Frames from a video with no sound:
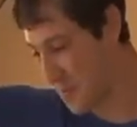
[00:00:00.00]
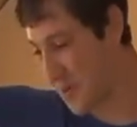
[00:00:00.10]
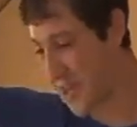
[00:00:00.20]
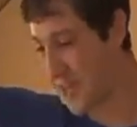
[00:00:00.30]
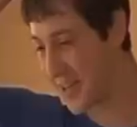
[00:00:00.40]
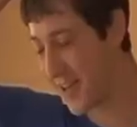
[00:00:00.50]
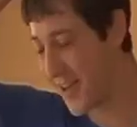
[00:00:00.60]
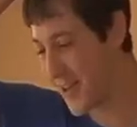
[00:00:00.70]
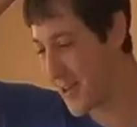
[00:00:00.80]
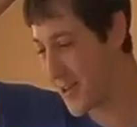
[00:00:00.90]
But
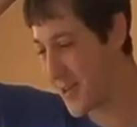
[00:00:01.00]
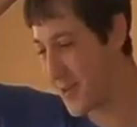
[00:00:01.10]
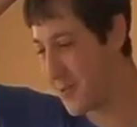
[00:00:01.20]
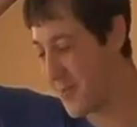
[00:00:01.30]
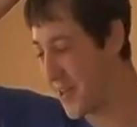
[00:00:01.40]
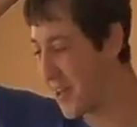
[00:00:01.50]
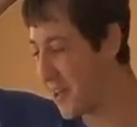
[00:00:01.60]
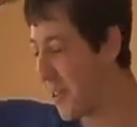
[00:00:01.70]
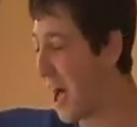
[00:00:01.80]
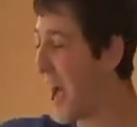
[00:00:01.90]
being
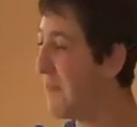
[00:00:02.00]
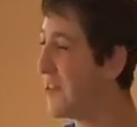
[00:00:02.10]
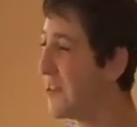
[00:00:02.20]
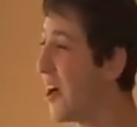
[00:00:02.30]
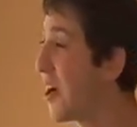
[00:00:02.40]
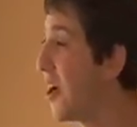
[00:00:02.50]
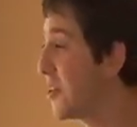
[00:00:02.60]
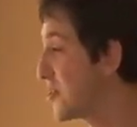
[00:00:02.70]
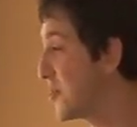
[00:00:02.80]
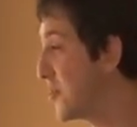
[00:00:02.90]
alive does not
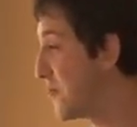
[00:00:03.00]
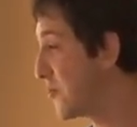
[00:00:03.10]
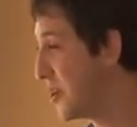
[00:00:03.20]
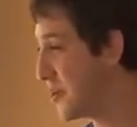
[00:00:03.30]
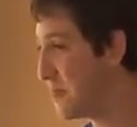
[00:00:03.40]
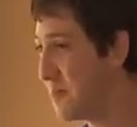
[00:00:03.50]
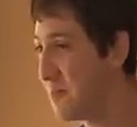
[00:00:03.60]
constitute freedom.